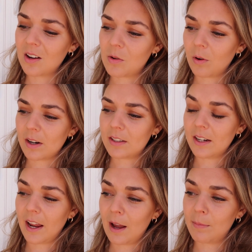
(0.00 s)

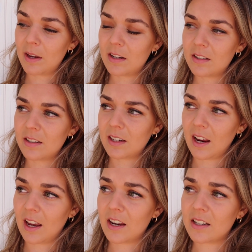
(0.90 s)
quarantine happened,
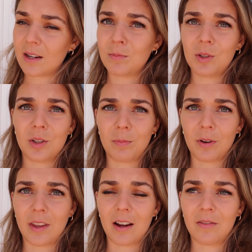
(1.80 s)
and I'm
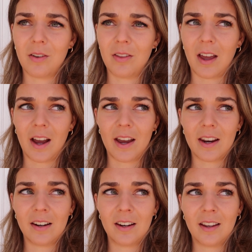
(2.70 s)
super thankful that